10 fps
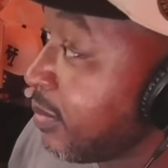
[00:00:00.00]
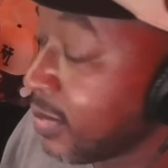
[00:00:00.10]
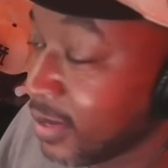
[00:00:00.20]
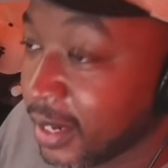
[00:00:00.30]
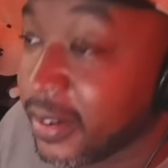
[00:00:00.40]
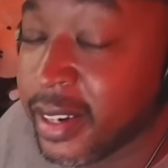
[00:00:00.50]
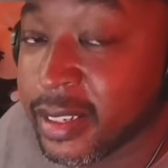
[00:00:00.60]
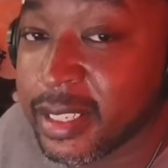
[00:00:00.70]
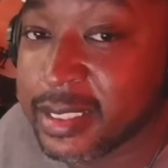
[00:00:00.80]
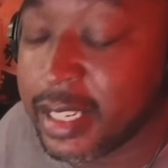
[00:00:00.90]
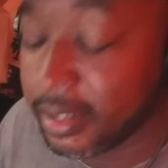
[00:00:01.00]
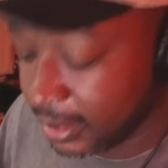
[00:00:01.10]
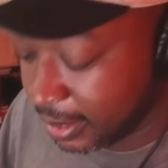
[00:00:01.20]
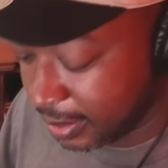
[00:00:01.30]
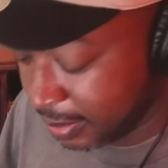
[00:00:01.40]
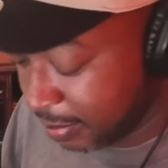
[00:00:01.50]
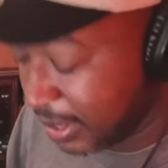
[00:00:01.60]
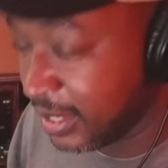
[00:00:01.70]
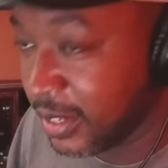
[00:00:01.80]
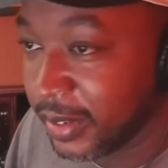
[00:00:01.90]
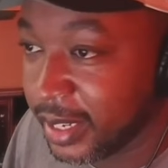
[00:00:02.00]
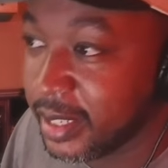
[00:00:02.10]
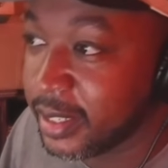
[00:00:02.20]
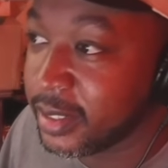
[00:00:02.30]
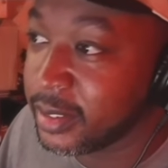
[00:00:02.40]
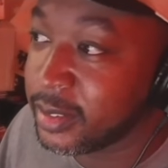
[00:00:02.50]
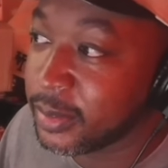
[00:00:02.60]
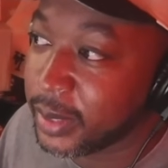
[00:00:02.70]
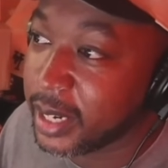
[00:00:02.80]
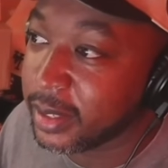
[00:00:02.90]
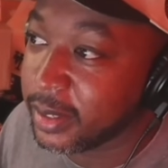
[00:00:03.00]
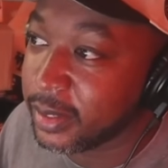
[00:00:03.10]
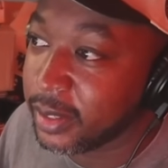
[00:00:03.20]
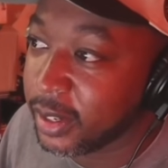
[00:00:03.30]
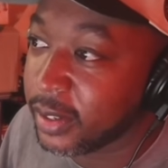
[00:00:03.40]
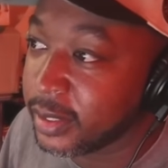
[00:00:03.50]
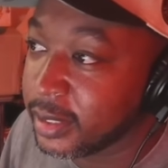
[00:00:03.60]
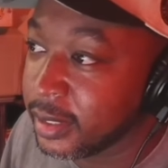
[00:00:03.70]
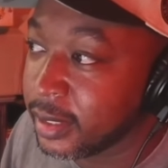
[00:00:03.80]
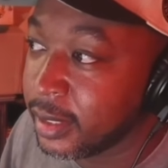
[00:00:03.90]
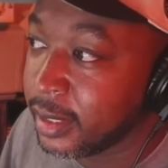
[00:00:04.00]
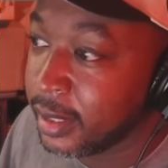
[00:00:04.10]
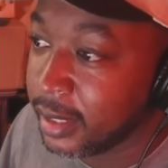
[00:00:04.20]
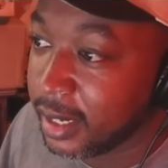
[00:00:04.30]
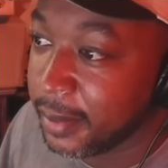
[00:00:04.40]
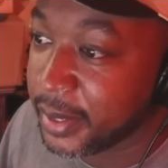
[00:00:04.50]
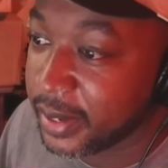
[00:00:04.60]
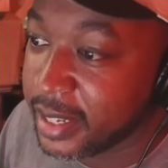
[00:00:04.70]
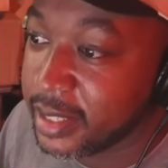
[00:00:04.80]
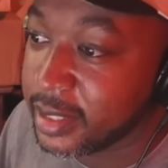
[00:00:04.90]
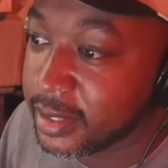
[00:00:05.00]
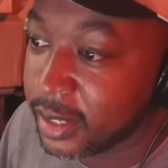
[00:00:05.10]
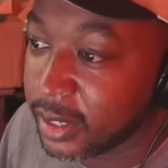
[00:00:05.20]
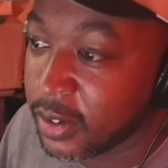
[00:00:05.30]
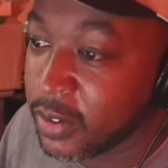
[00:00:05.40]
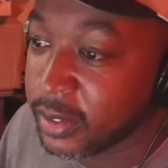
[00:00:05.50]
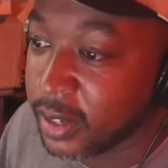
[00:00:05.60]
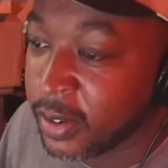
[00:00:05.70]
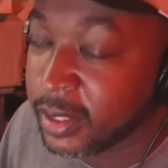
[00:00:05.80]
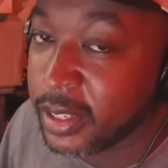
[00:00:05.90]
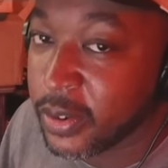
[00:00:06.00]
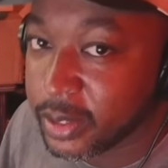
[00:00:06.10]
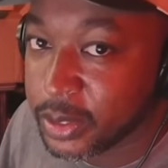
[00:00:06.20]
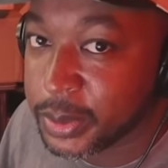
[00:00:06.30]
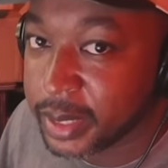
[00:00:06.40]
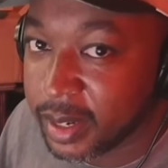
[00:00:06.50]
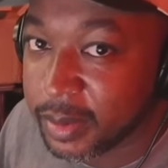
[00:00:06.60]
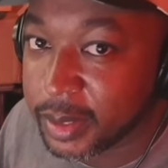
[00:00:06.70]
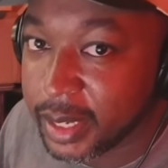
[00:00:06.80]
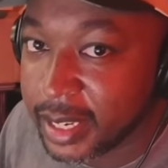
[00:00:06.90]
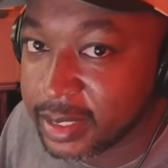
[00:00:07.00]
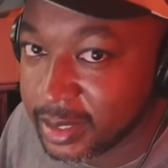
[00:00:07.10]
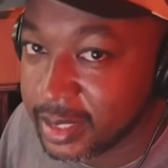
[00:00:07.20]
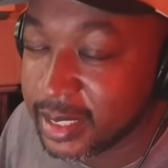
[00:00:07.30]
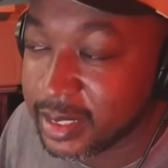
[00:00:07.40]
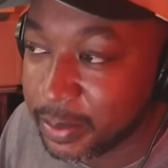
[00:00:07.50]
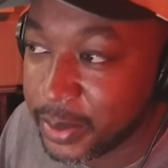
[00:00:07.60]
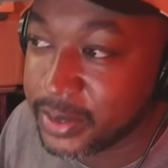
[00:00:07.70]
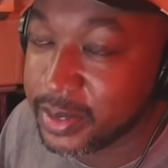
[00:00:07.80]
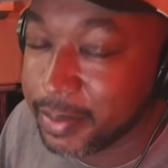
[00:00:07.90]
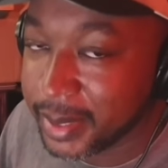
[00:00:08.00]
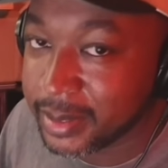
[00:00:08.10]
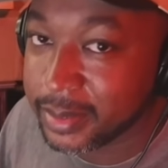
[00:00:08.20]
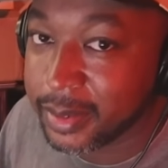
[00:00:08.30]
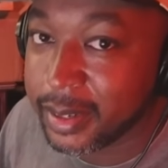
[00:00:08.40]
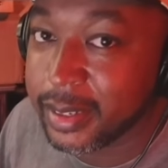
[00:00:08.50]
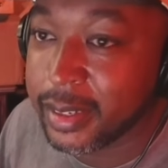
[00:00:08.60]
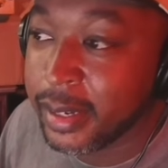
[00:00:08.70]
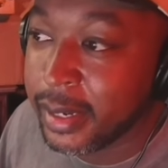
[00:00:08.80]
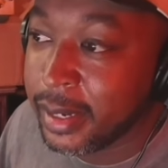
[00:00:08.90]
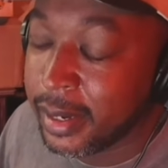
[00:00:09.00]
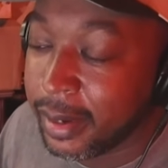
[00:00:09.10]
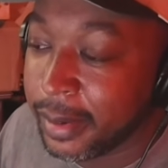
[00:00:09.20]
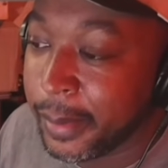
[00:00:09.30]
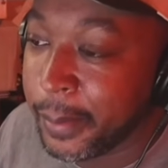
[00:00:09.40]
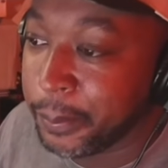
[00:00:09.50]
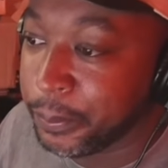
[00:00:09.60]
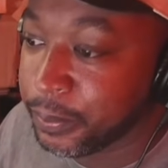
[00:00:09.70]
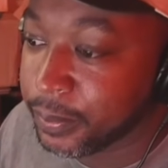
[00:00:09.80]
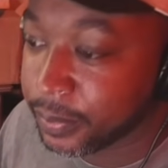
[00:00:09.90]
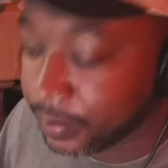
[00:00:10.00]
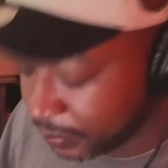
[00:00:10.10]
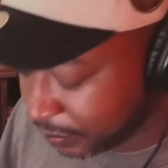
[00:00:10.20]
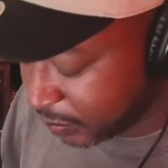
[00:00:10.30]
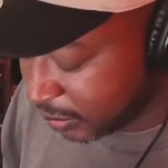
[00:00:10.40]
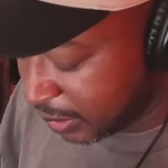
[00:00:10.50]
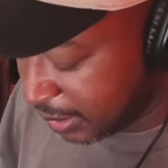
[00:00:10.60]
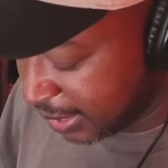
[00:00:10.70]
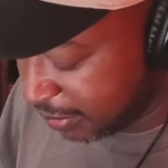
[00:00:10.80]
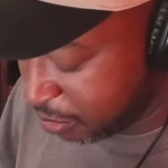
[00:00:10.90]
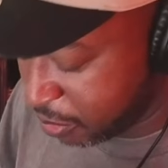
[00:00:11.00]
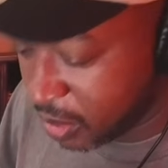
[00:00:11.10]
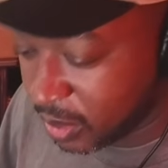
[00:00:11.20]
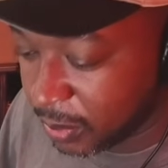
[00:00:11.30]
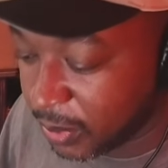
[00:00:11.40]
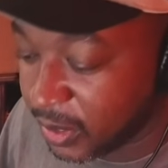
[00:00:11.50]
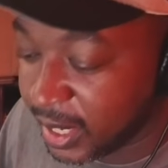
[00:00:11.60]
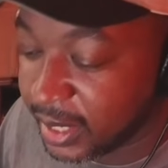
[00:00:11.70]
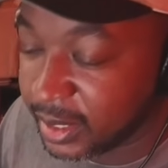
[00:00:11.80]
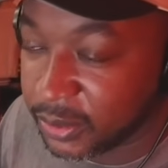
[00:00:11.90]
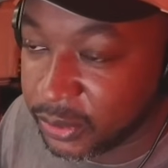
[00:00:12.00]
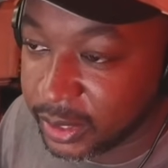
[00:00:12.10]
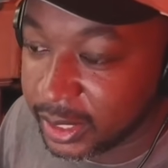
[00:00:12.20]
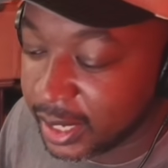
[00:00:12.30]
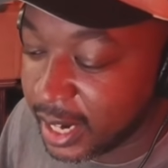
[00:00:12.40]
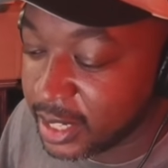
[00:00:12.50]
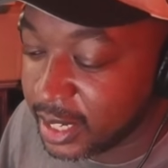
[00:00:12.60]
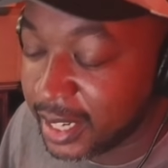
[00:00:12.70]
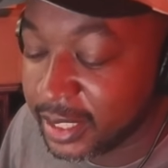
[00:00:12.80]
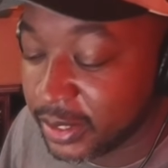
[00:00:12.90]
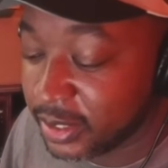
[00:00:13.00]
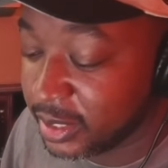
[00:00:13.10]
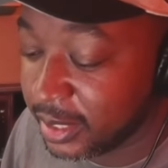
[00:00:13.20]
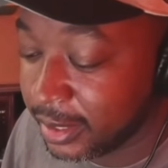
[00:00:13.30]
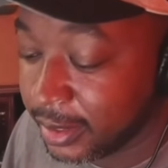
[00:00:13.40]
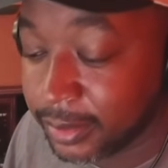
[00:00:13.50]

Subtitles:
They're great. They sound good. But your in ears, what I learned early, your in ears are only going to sound as good as the person mixing, right? Um, so like if we would go somewhere and they had a different audio engineer